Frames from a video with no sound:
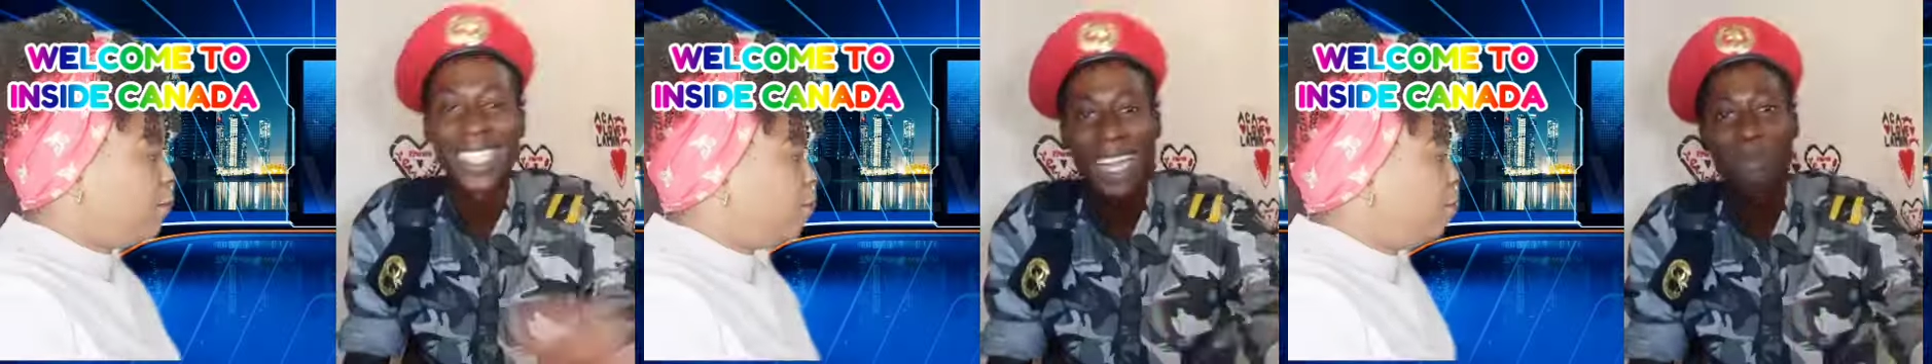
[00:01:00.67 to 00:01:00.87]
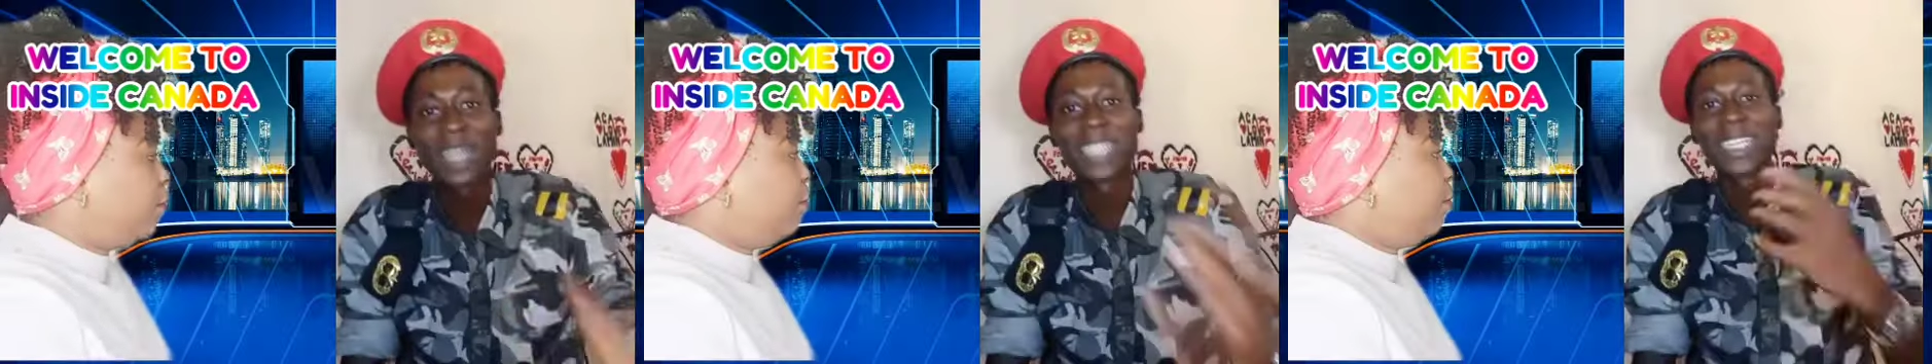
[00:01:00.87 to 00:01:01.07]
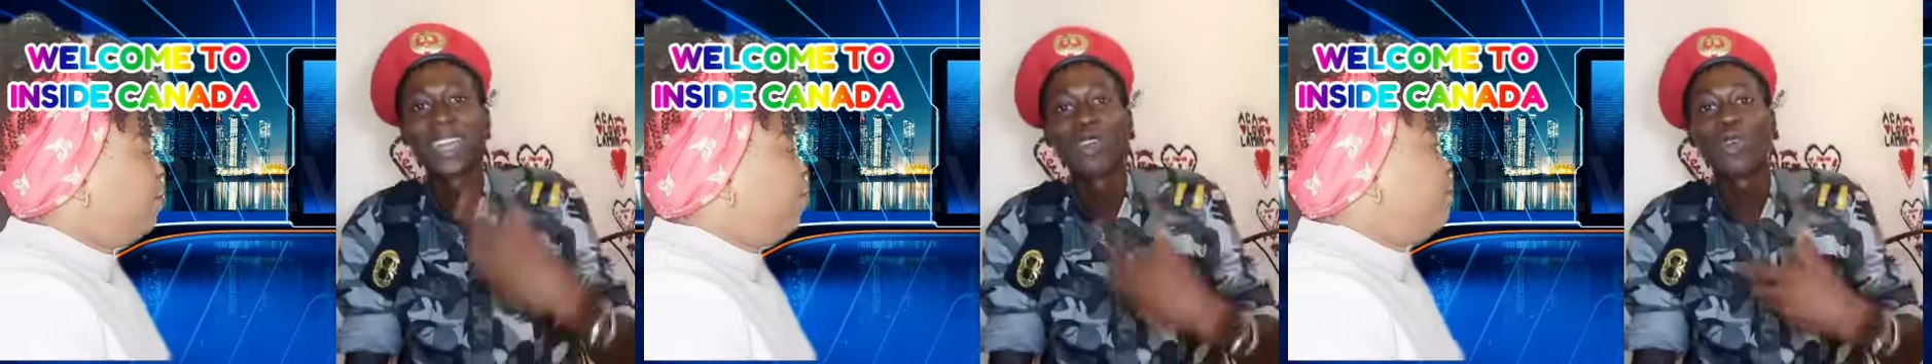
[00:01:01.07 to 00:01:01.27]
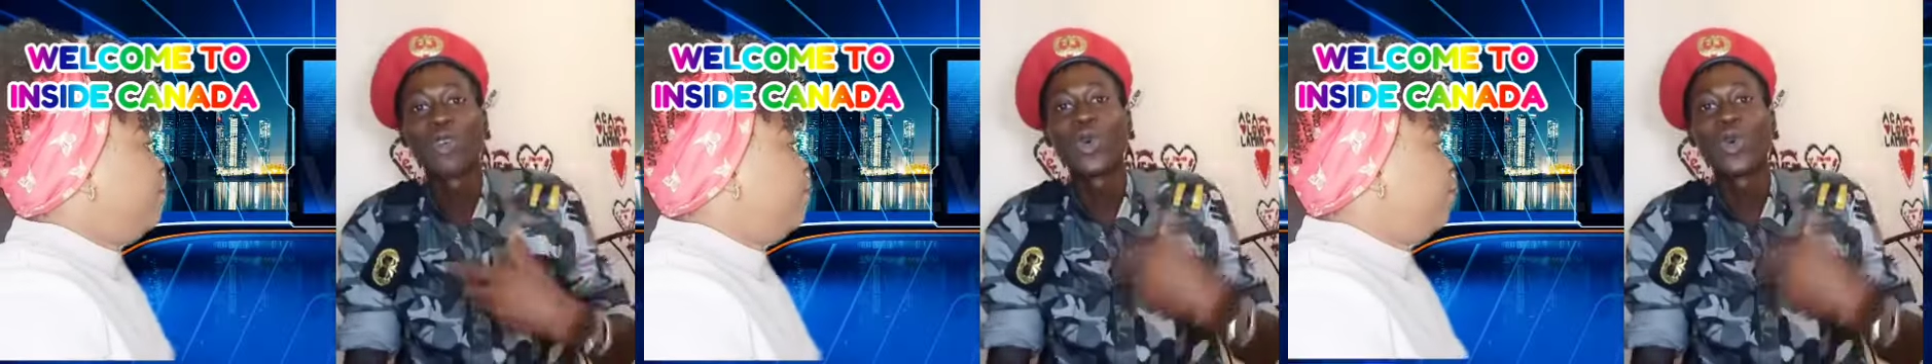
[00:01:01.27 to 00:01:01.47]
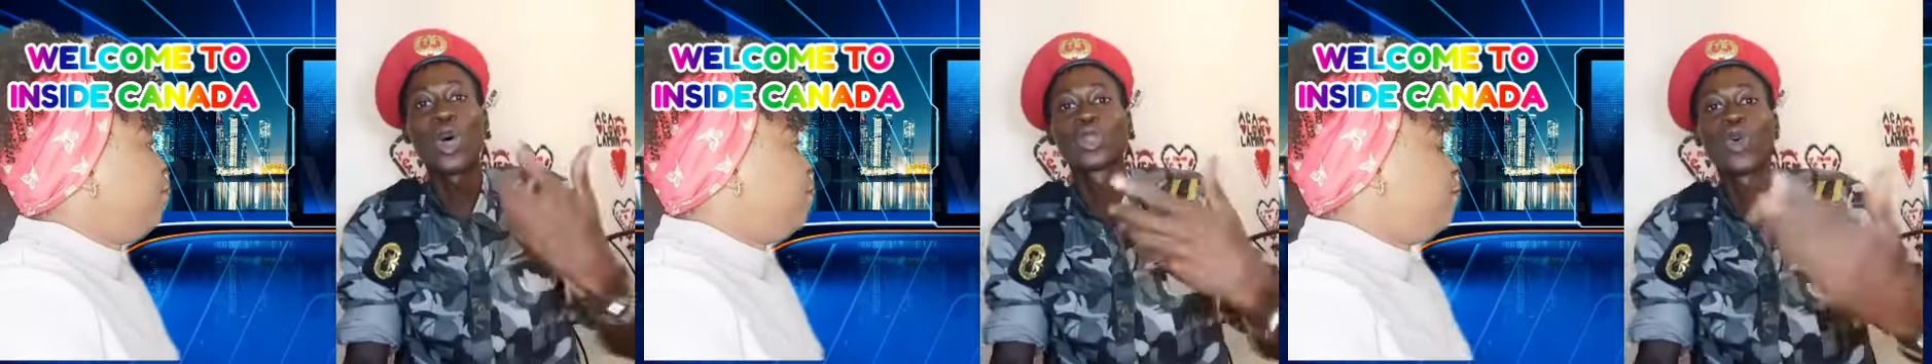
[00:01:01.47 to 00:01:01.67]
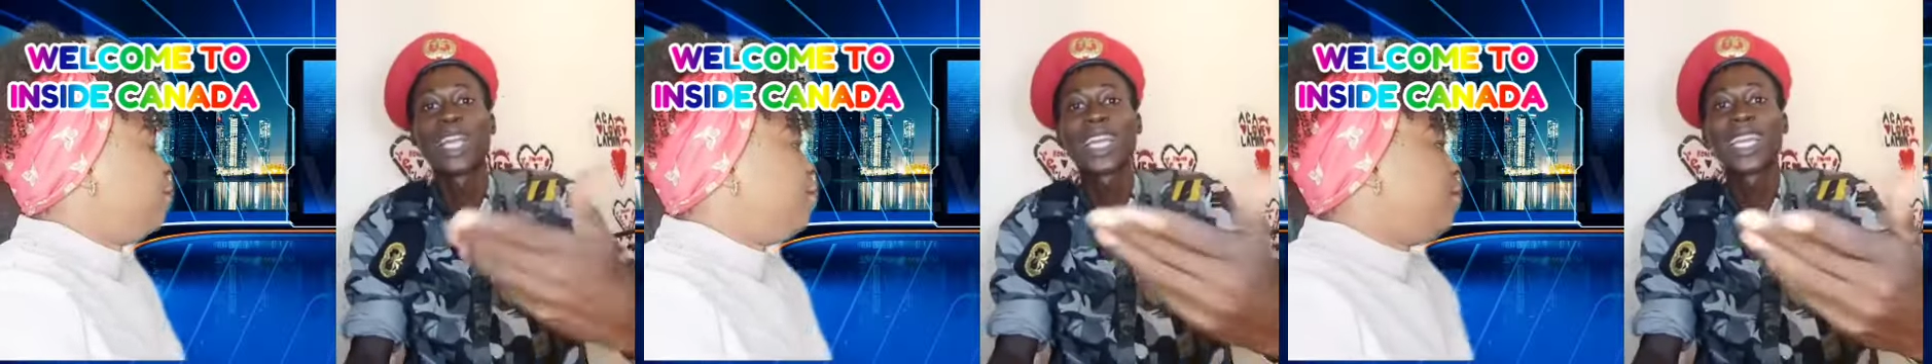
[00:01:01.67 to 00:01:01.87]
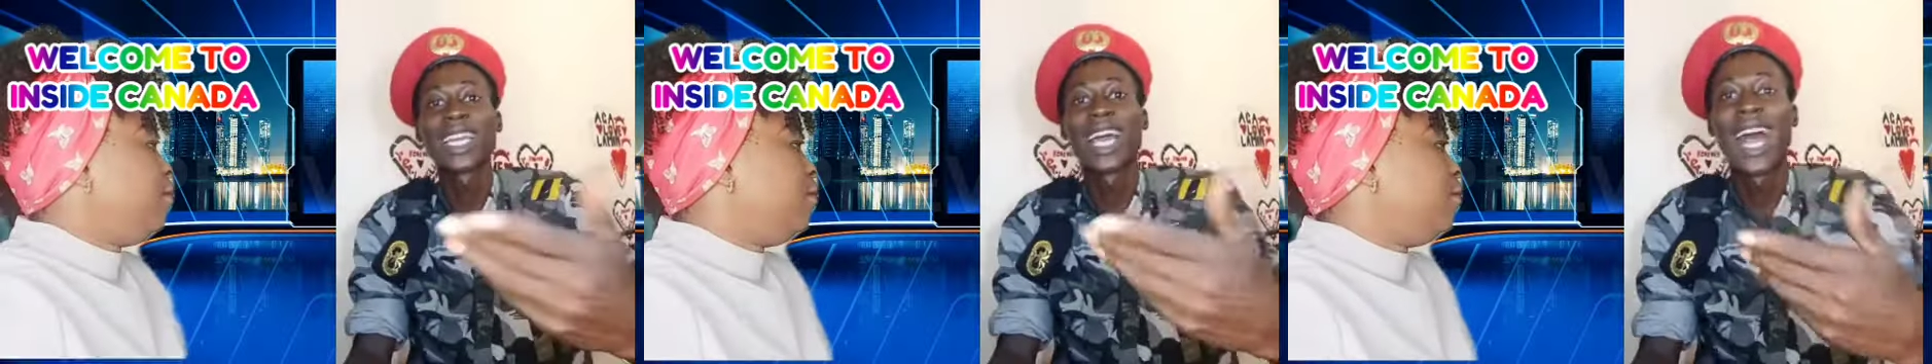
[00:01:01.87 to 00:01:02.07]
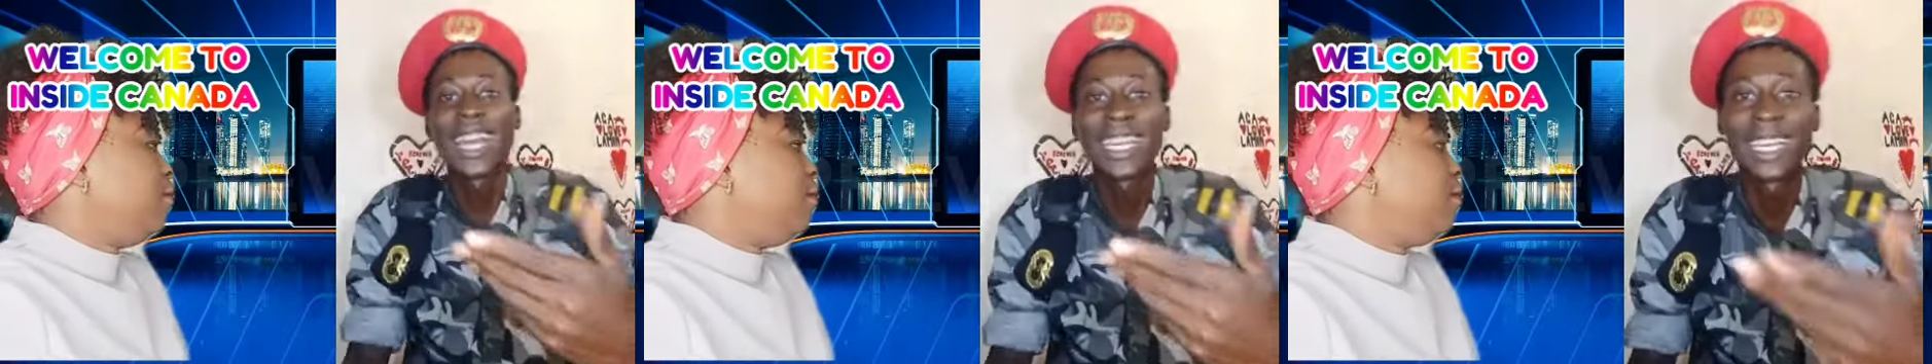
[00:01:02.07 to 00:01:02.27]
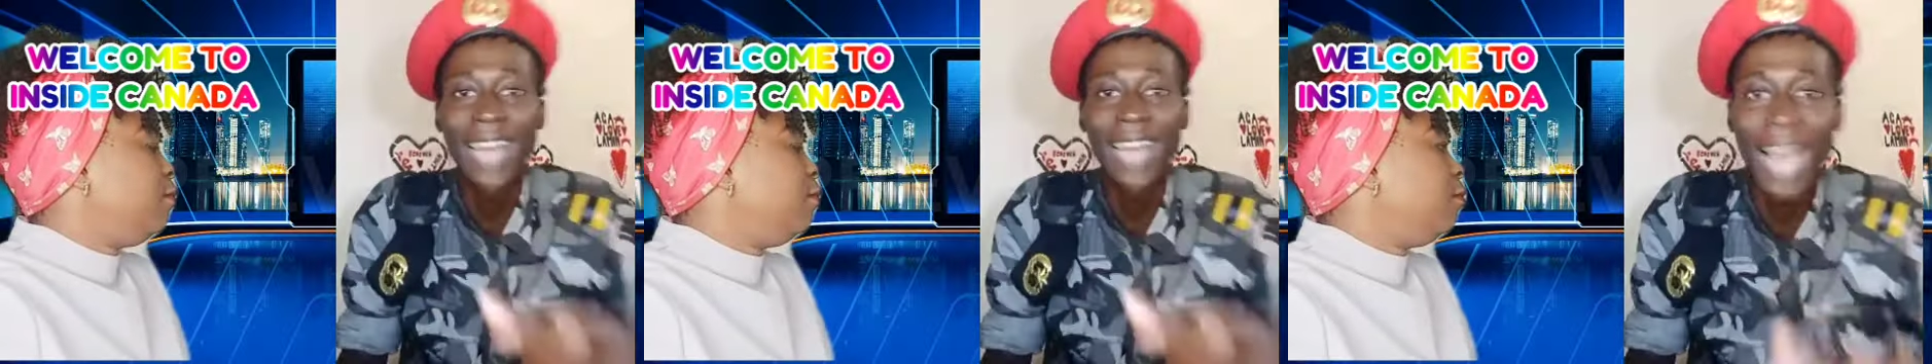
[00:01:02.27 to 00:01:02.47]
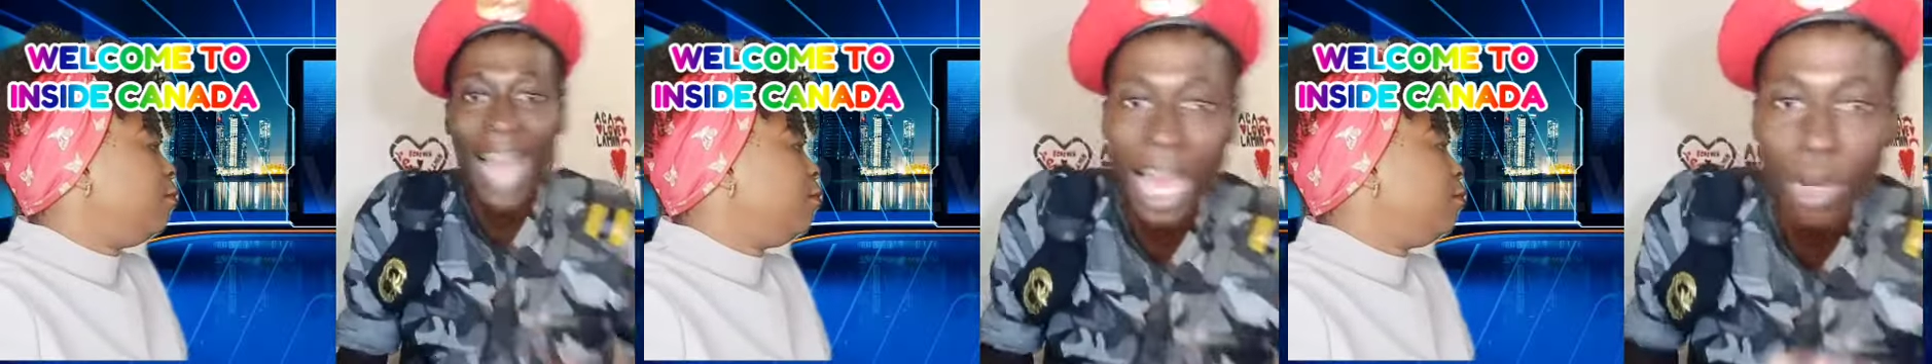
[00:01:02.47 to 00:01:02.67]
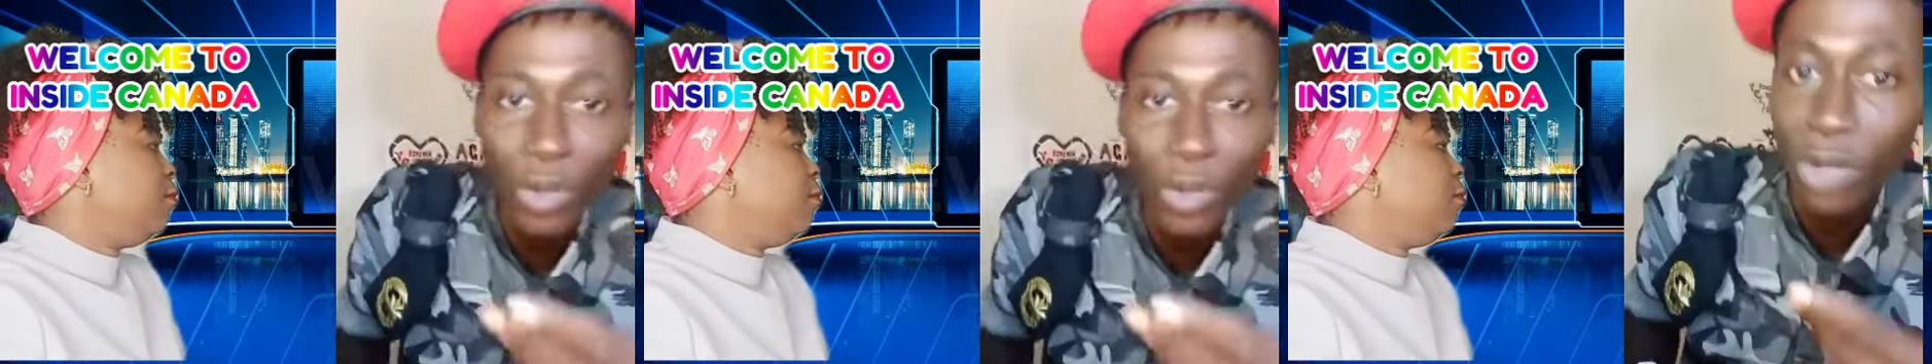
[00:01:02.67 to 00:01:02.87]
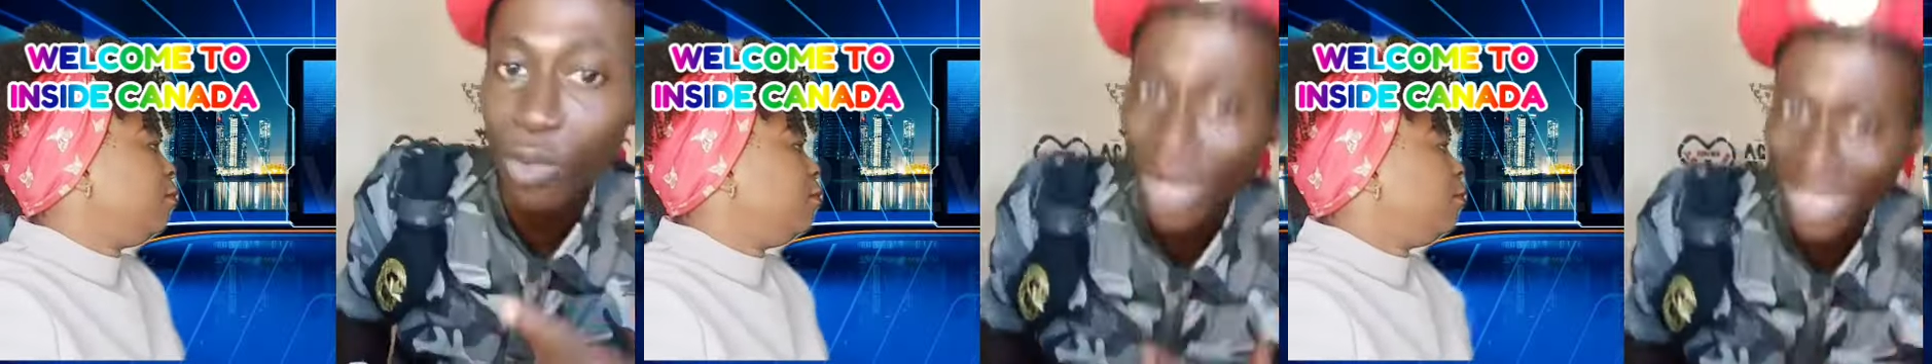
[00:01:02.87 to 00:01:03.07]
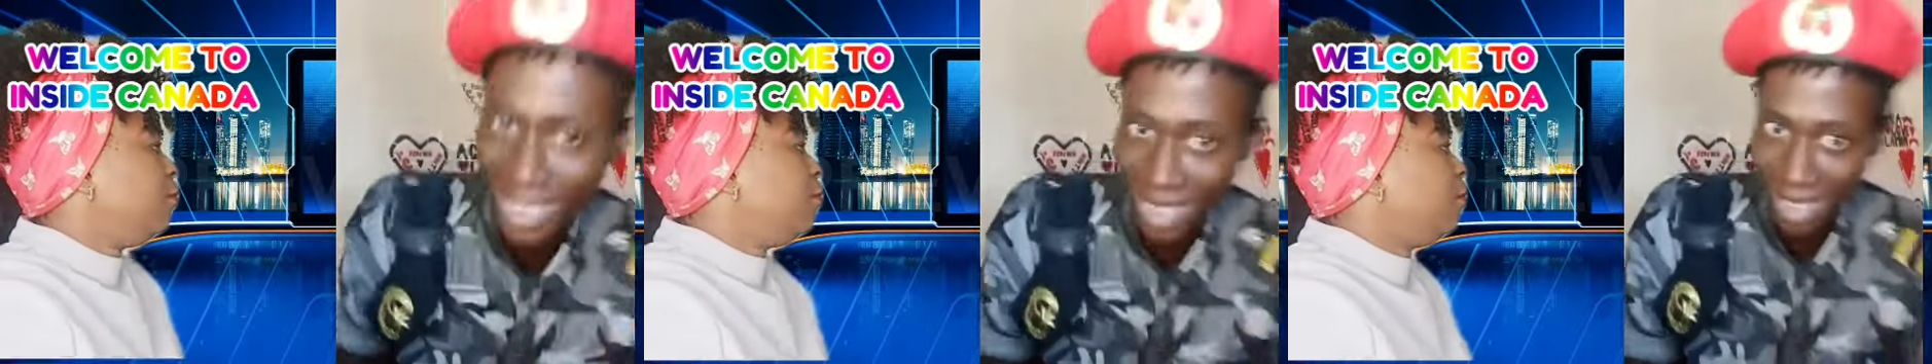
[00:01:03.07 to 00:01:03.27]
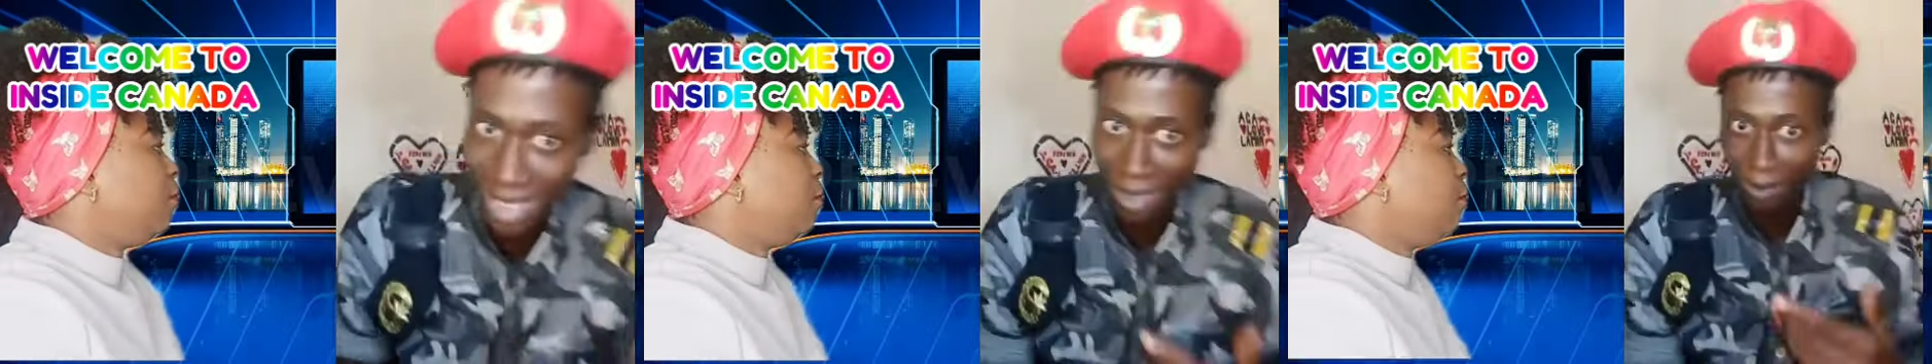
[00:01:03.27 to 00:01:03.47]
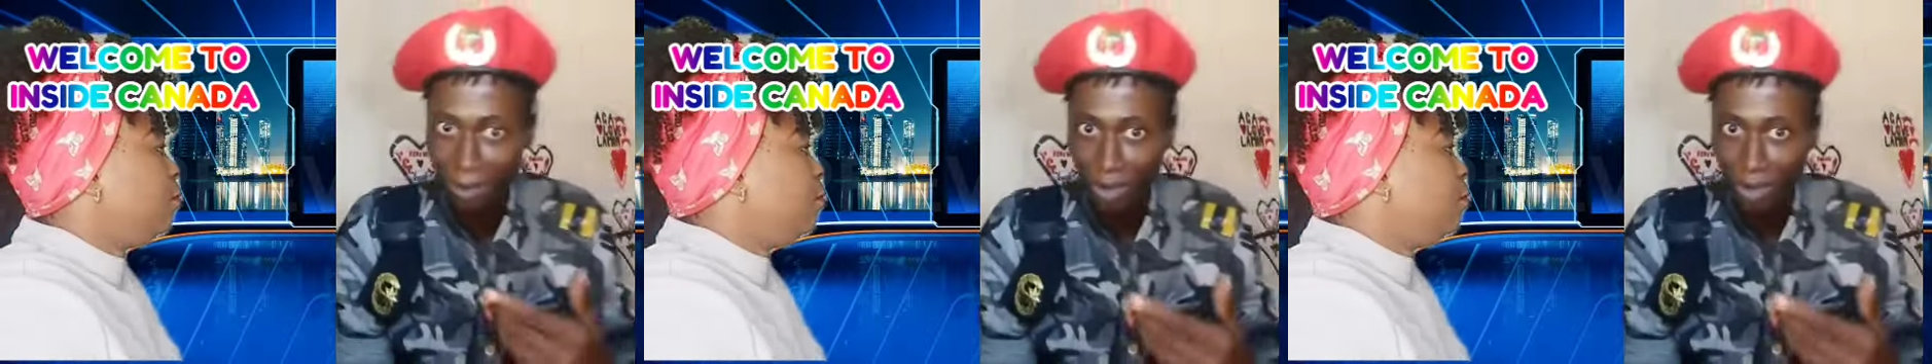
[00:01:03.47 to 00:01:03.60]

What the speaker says: President who was working hand in hand with the West.